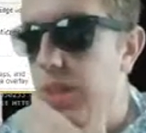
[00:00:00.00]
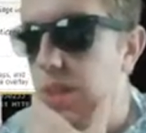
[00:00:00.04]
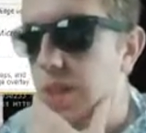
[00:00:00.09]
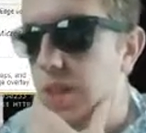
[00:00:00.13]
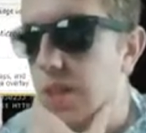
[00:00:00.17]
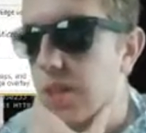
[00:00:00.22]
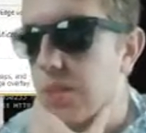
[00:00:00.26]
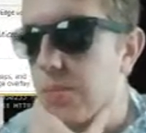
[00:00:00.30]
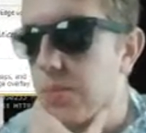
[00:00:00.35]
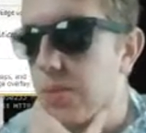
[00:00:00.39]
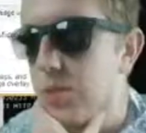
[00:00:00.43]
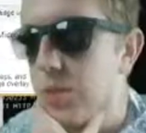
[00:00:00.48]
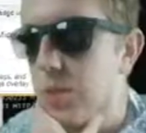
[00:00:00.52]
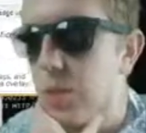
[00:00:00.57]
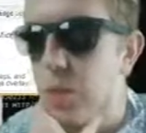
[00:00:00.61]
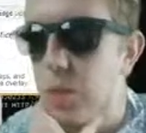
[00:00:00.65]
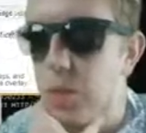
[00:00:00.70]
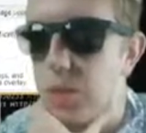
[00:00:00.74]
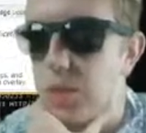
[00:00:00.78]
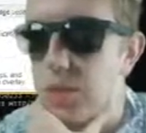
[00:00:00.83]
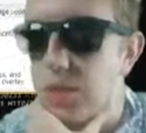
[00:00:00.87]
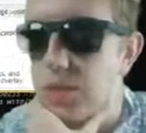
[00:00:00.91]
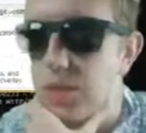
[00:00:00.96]
There's
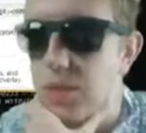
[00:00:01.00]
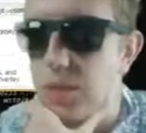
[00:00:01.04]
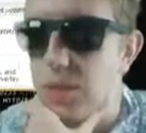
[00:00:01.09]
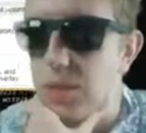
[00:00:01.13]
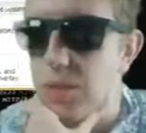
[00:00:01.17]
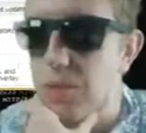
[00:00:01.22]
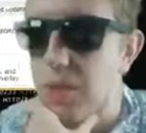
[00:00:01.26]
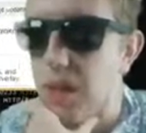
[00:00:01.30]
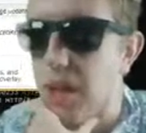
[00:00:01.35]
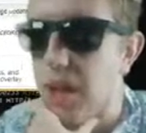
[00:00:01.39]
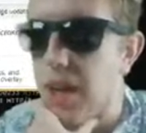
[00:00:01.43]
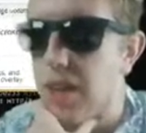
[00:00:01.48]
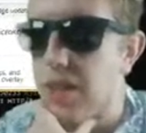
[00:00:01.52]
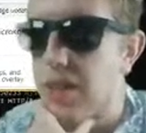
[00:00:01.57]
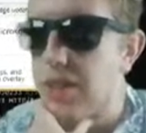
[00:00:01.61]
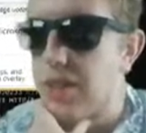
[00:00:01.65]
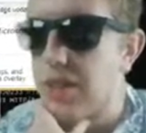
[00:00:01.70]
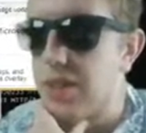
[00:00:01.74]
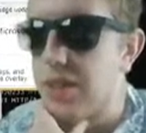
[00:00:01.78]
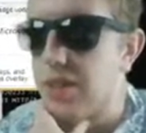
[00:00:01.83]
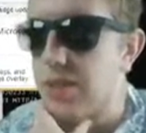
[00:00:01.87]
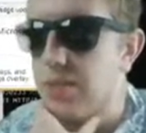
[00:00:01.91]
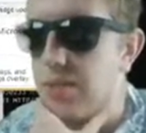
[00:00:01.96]
always good and bad
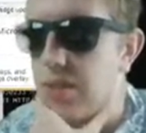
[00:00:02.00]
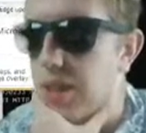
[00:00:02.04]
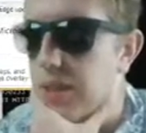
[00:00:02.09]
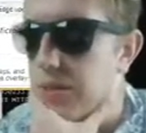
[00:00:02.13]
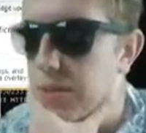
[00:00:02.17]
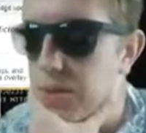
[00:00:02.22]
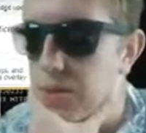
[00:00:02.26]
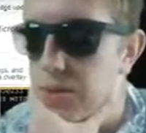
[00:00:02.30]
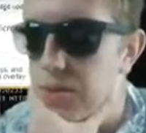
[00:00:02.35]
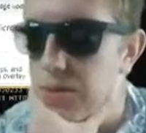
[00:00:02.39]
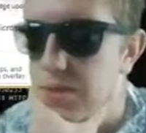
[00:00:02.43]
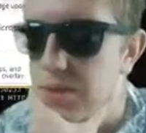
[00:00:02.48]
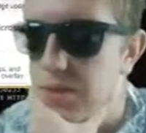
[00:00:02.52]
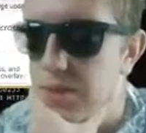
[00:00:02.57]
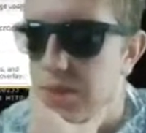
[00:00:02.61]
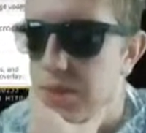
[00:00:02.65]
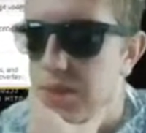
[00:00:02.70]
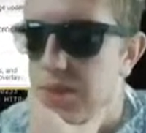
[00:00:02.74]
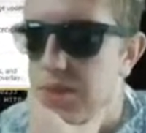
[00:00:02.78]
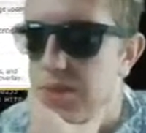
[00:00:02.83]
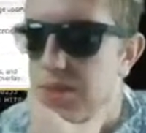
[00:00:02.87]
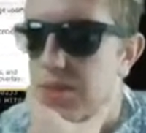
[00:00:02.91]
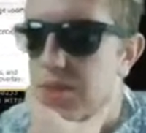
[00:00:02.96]
in levels.
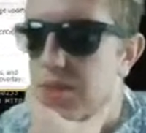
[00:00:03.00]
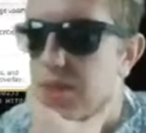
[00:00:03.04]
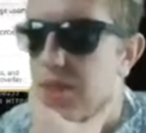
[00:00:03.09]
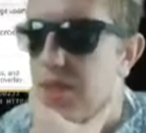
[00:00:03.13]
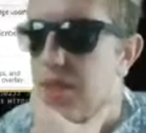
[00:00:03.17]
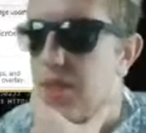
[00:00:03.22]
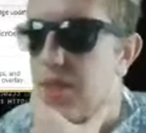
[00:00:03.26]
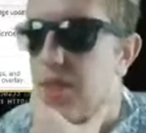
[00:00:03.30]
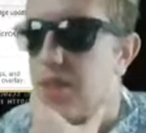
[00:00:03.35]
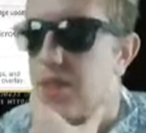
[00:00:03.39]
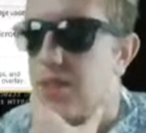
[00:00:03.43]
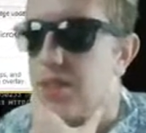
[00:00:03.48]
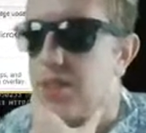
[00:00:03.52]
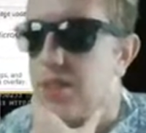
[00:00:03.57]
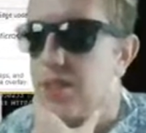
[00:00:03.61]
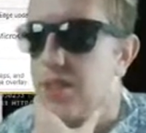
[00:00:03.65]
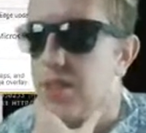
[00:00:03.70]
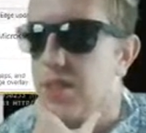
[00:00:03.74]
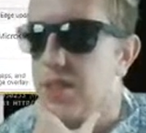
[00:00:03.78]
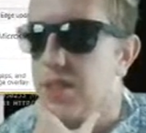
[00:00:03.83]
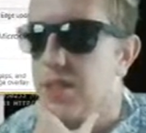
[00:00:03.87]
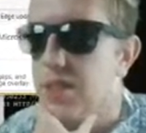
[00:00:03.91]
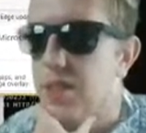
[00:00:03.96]

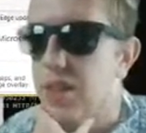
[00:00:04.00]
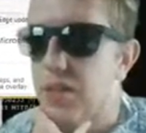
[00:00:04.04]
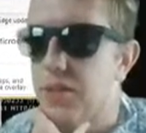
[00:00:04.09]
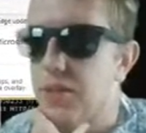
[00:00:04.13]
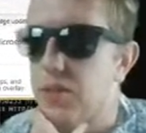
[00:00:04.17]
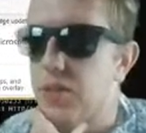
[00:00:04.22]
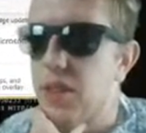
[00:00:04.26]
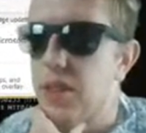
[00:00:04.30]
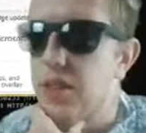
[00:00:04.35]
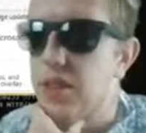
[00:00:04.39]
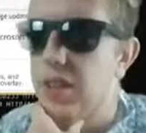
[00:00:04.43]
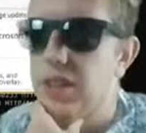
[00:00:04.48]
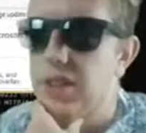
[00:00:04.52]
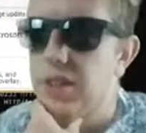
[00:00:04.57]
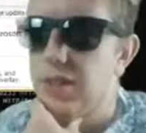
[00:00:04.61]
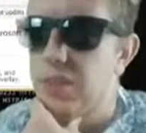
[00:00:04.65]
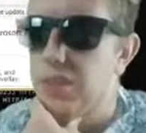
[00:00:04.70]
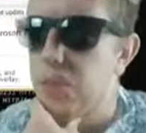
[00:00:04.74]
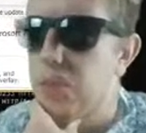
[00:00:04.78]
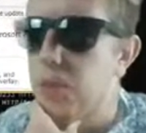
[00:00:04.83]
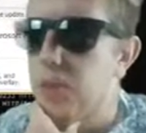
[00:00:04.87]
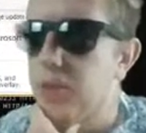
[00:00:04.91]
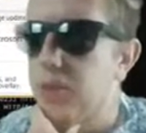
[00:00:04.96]
It's never, nothing's ever
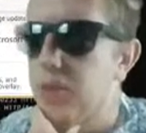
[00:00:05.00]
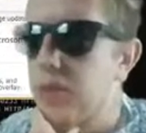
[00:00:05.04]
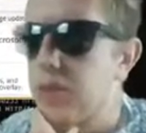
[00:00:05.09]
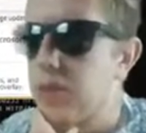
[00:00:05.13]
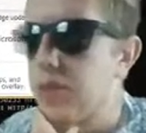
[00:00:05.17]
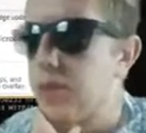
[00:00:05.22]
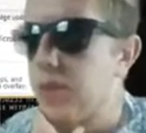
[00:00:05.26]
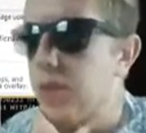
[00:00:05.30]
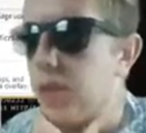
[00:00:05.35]
perfect,